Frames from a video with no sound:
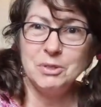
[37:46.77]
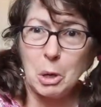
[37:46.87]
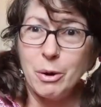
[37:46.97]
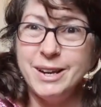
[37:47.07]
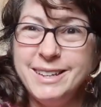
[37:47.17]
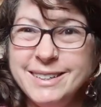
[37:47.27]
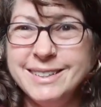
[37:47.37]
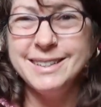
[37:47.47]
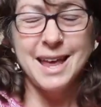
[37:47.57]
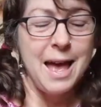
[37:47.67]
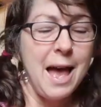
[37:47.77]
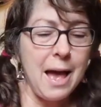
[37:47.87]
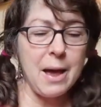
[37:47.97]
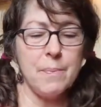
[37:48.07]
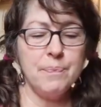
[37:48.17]
sorry.
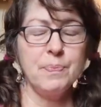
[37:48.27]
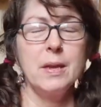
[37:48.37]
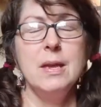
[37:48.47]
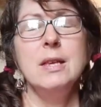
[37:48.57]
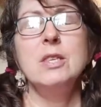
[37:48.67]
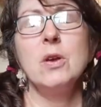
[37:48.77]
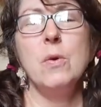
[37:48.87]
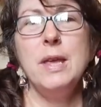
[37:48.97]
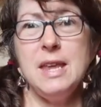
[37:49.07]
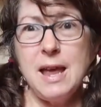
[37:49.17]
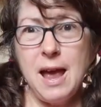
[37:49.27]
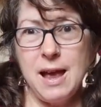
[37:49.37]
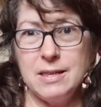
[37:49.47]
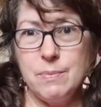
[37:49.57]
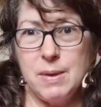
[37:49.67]
So he
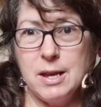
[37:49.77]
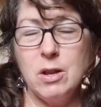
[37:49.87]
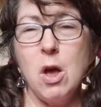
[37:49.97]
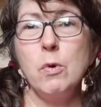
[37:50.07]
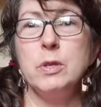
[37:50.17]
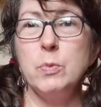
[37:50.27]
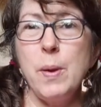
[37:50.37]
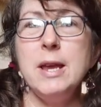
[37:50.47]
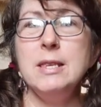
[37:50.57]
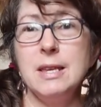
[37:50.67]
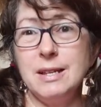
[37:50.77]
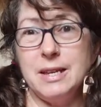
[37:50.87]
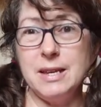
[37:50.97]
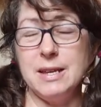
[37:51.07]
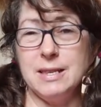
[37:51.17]
has a make along, which
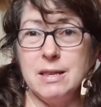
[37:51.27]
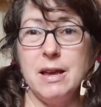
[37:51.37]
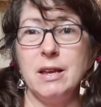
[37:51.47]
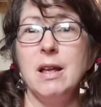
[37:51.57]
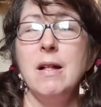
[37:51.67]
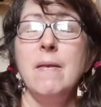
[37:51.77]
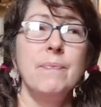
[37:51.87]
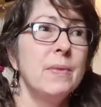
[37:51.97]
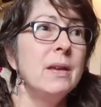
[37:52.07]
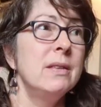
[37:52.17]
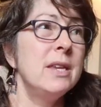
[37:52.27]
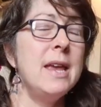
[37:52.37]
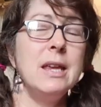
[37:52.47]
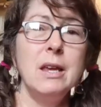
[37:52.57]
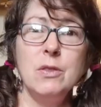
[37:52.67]
basically is like
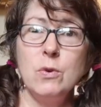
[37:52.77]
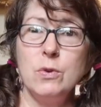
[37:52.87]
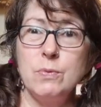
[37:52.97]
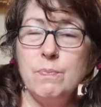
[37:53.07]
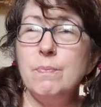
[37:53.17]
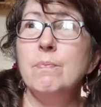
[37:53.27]
taking those